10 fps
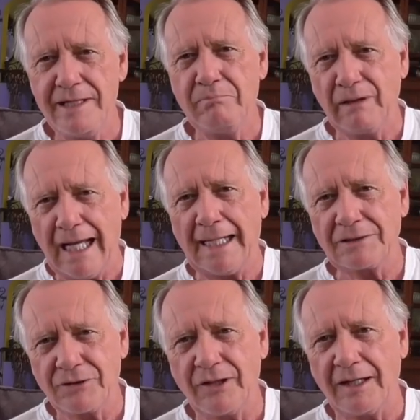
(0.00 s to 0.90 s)

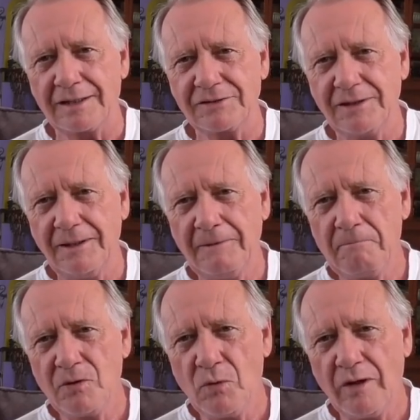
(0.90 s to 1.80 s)
black trucks.
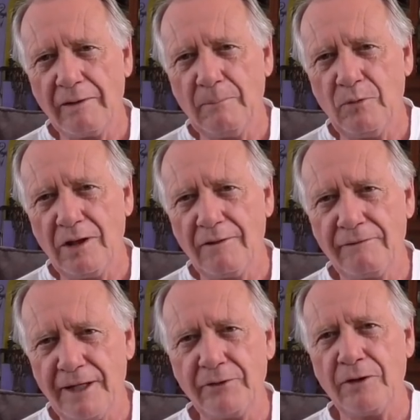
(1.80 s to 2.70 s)
One of them
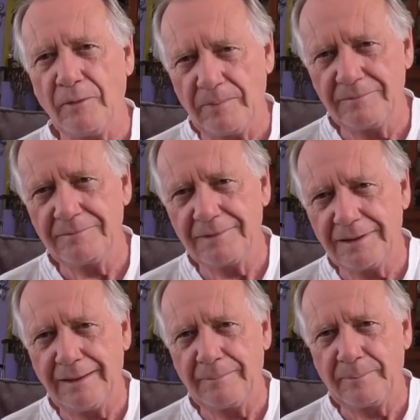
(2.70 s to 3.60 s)
was federal
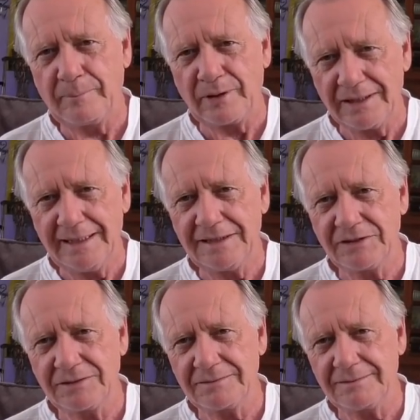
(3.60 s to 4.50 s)

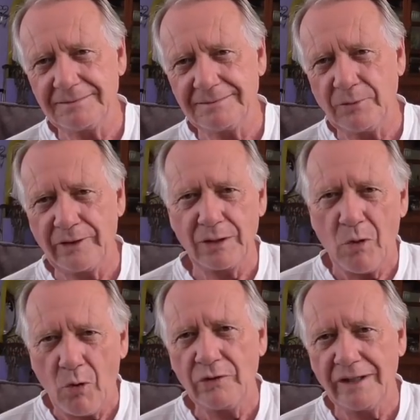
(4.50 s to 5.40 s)
police with the
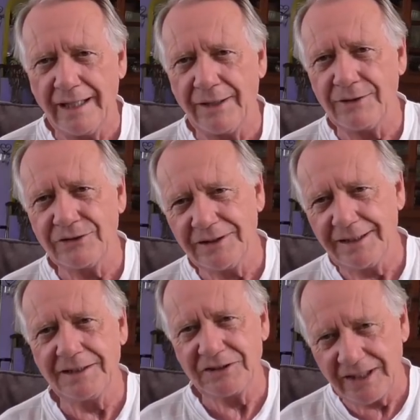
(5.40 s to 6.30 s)
gold letters, and
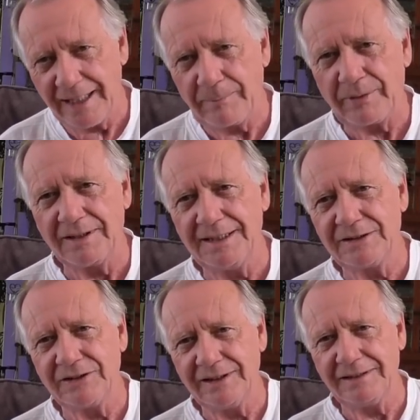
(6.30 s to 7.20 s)
then the state
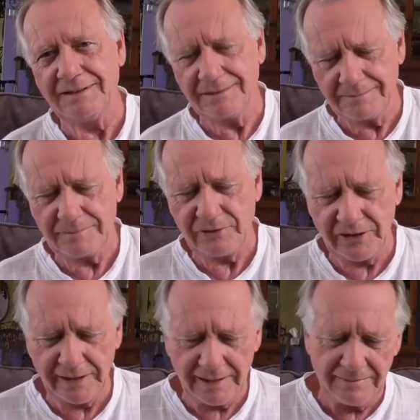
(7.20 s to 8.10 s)
police, and then the
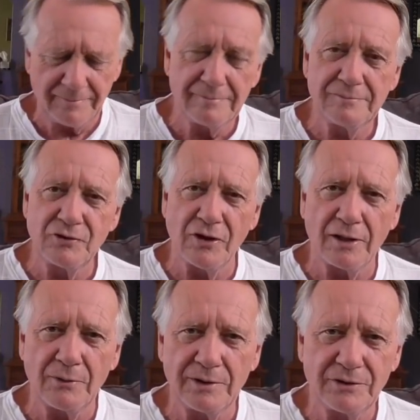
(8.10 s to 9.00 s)
city
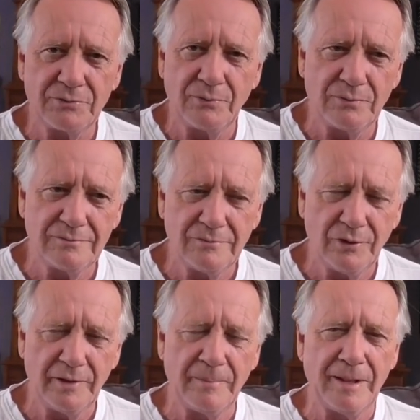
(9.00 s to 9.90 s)
truck, which
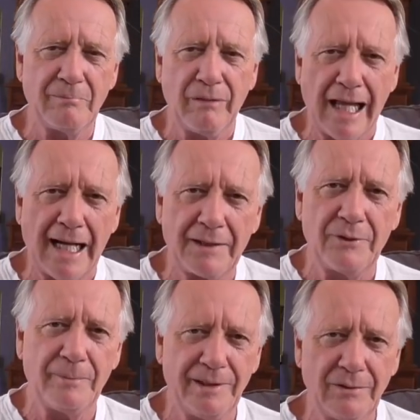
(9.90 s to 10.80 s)
wouldn't have been black,
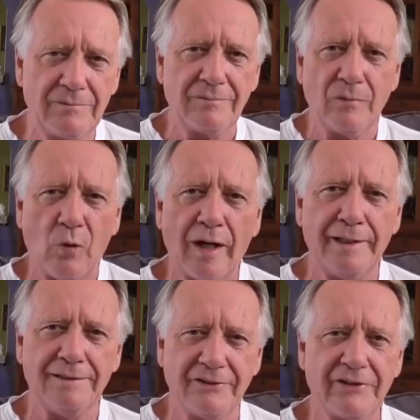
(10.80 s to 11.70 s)
would have been
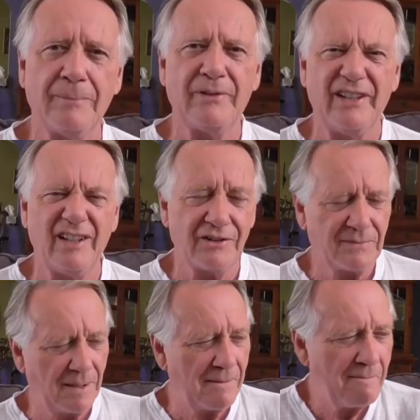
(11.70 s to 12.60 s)
white and something
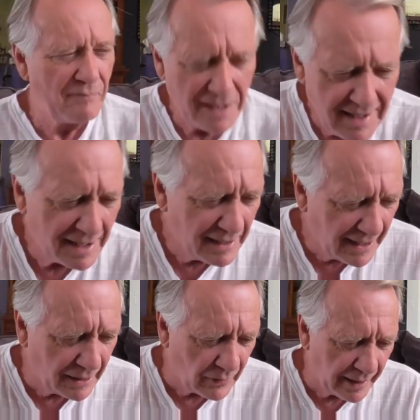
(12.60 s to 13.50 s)
else. But
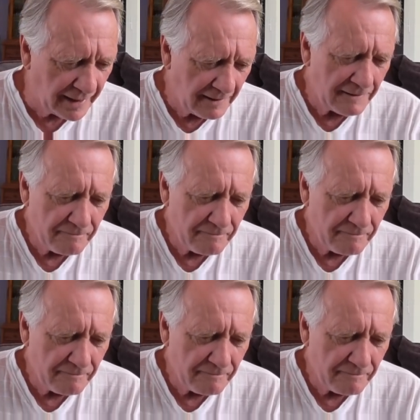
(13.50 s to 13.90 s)
anyway,